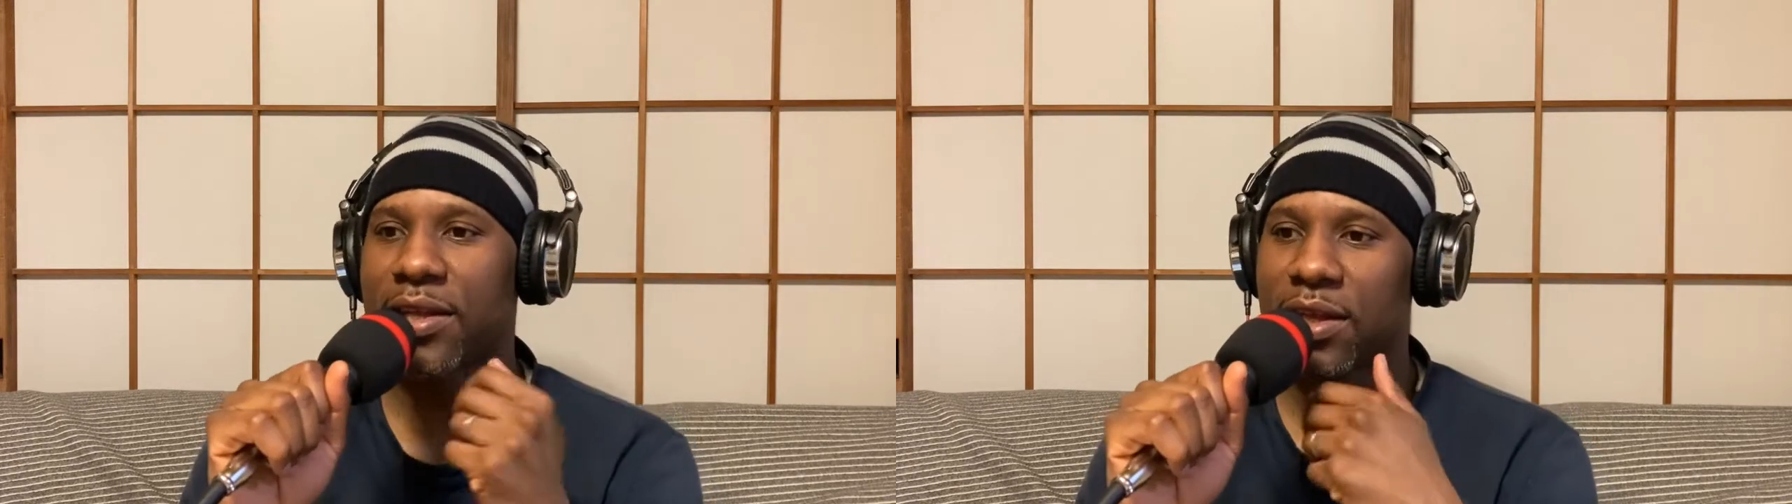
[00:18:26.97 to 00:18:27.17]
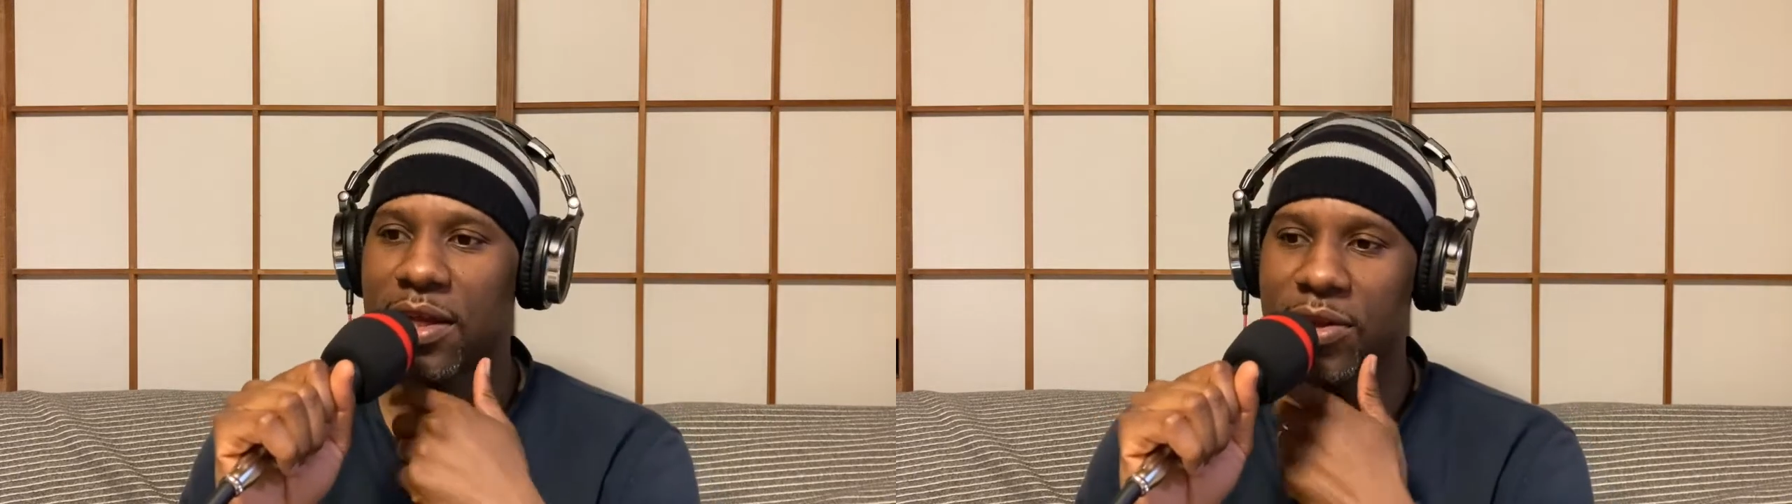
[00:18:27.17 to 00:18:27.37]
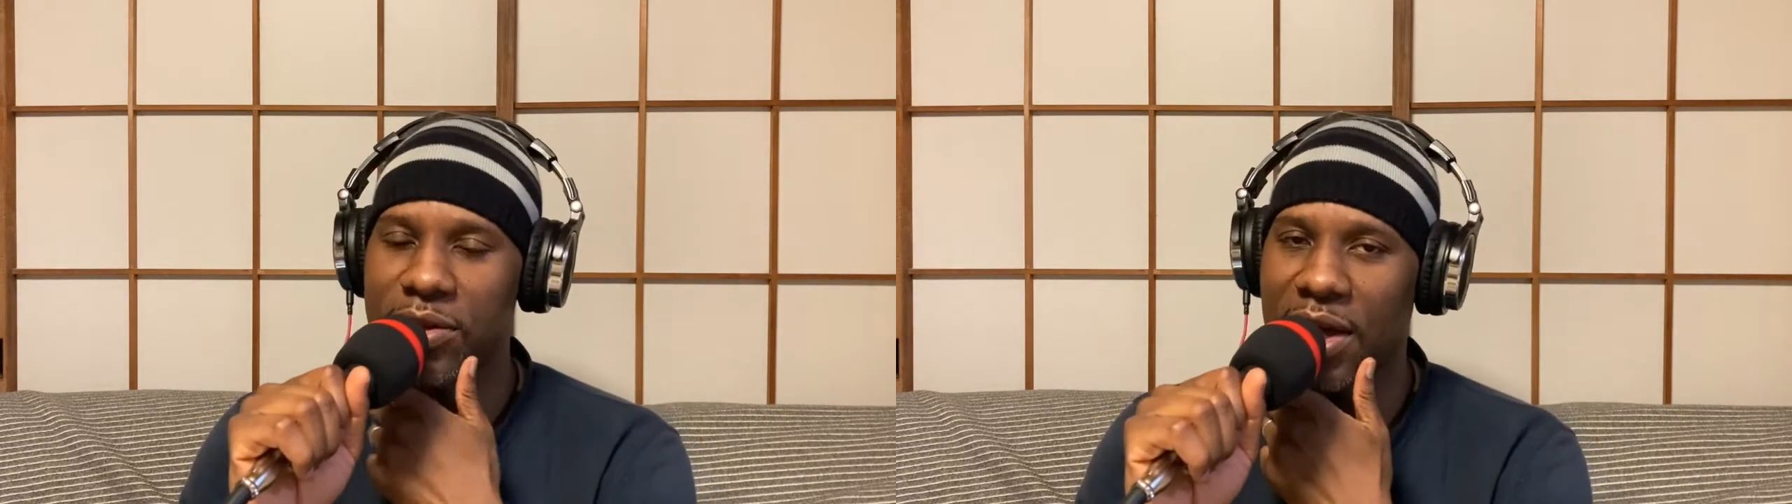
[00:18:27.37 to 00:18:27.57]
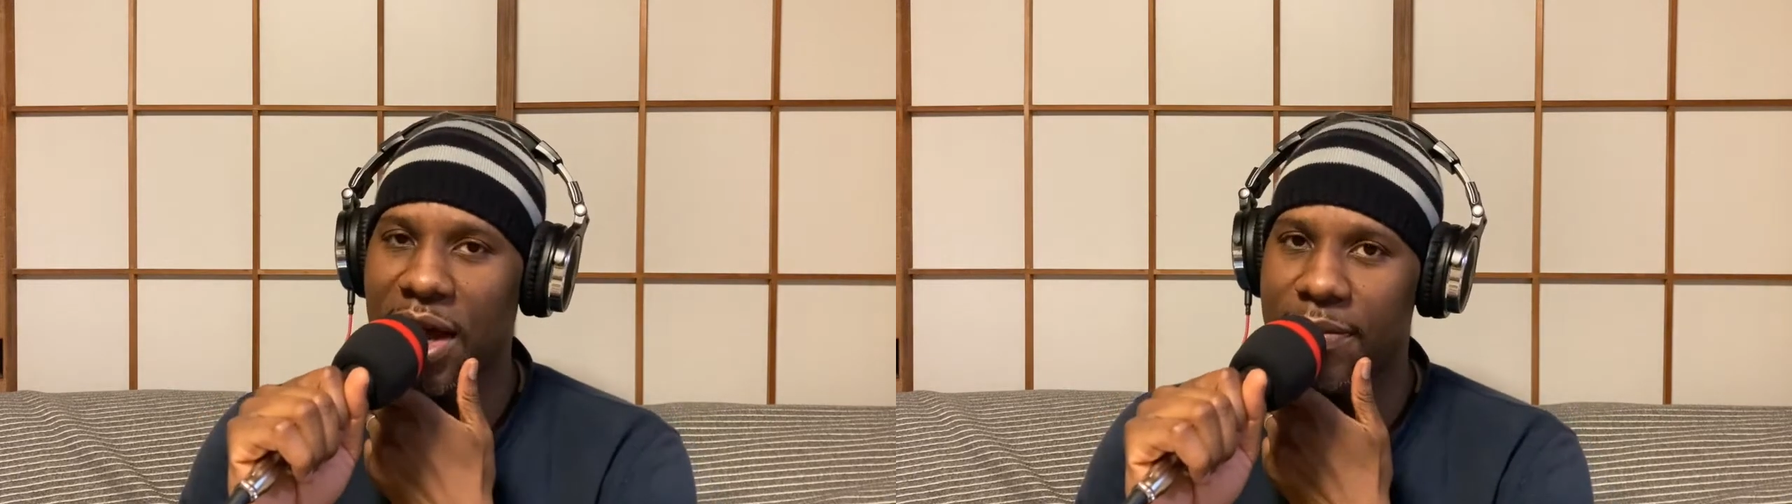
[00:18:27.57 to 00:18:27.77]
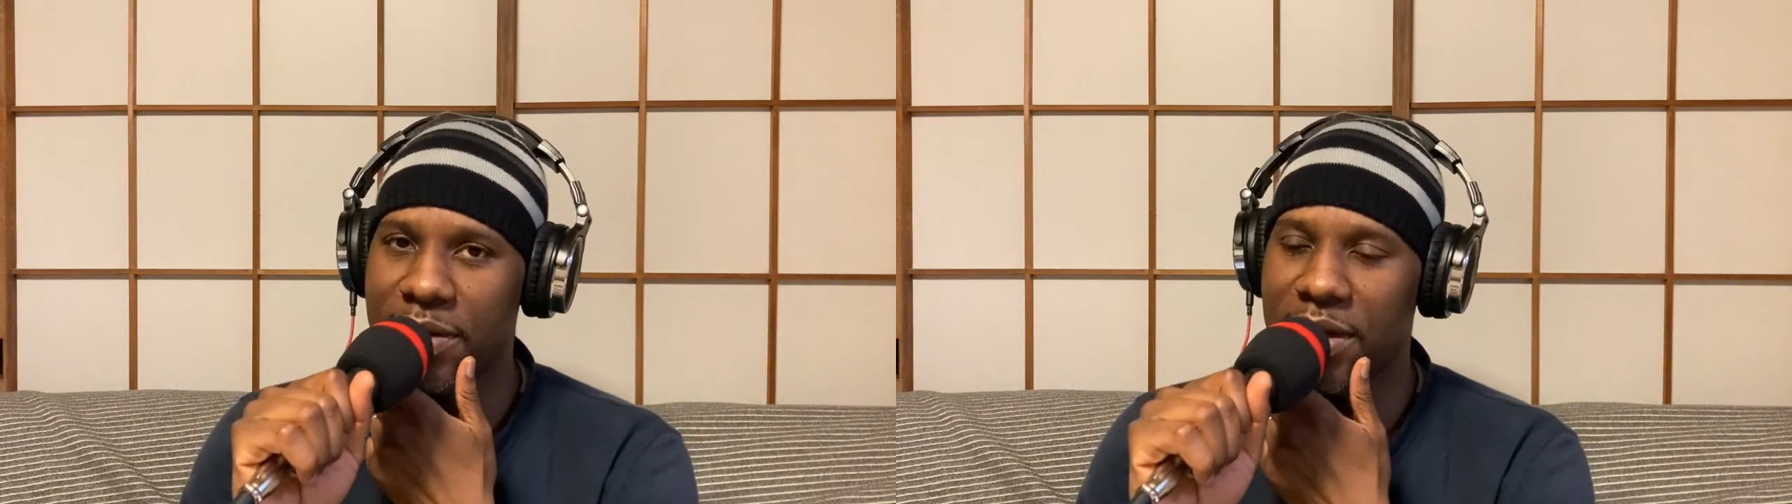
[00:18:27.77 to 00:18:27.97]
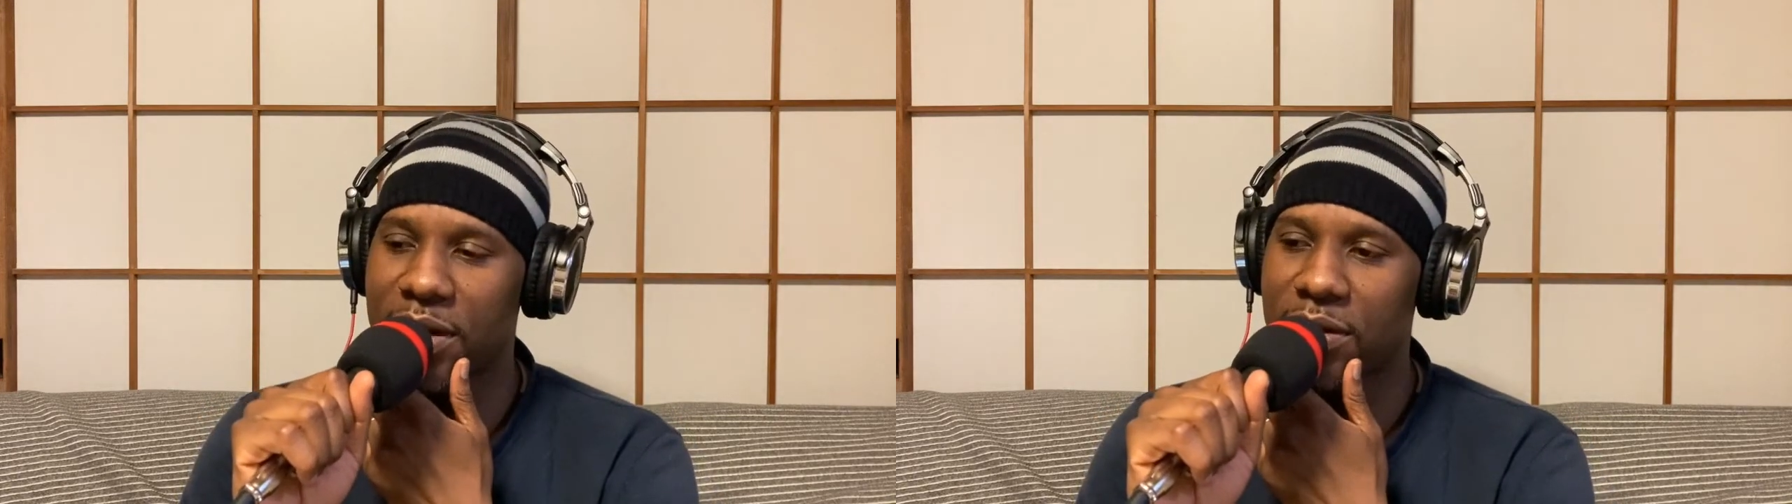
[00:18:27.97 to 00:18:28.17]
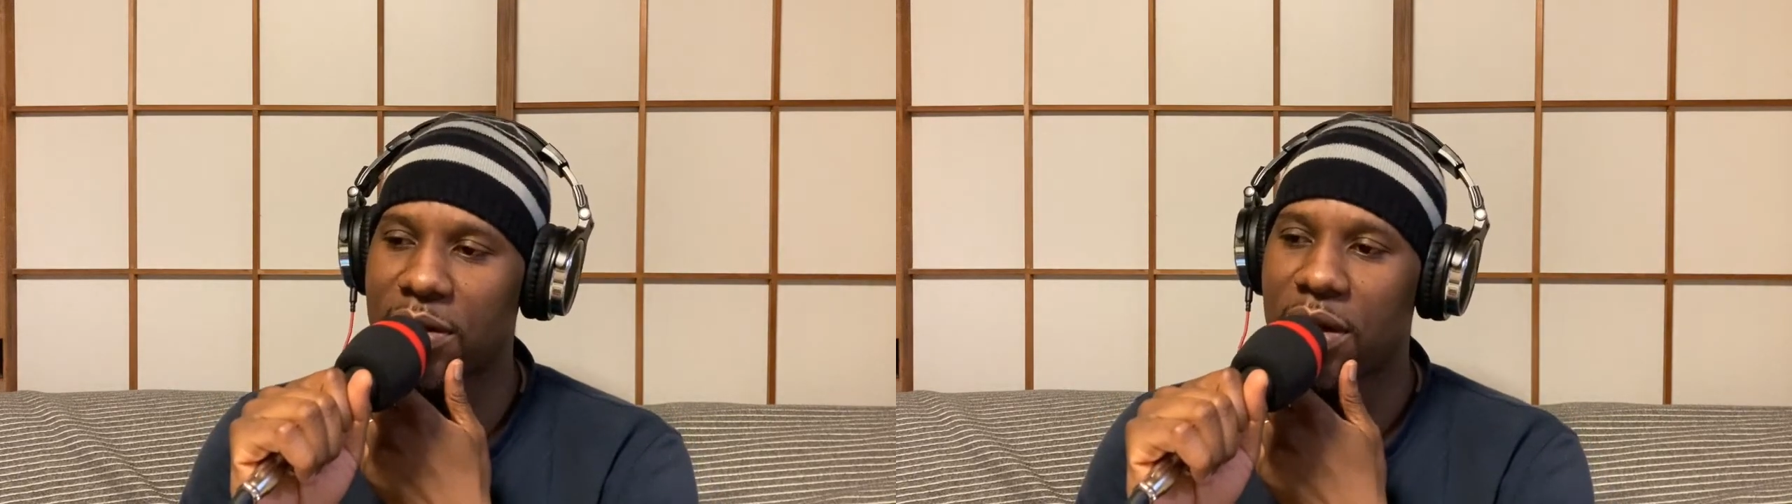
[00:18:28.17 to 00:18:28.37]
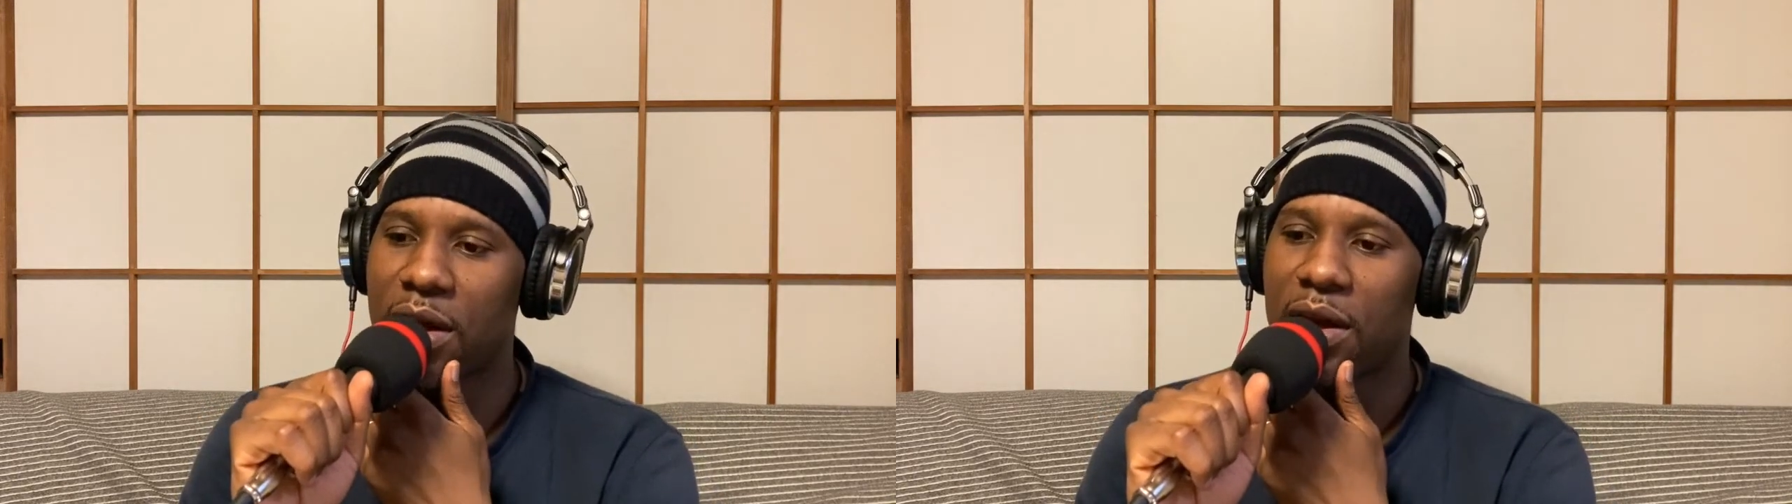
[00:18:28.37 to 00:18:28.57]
and their time together.